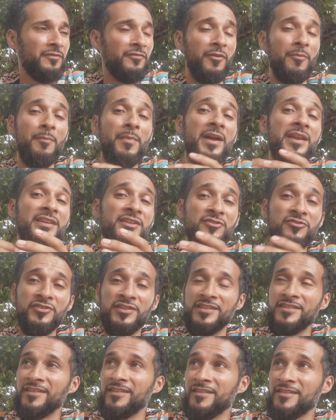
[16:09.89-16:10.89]
for many
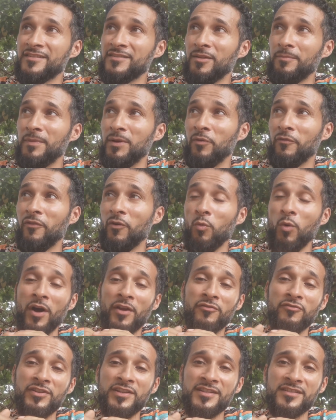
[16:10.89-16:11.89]
reasons. I mean, for
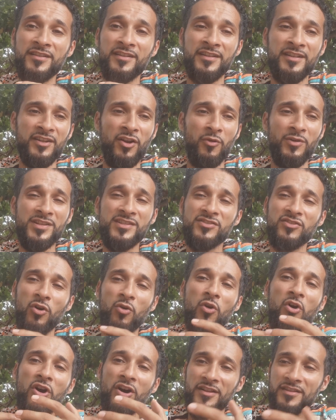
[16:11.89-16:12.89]
one reason, you know, it's
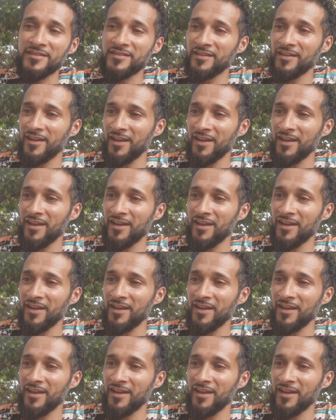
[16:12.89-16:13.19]
so hot,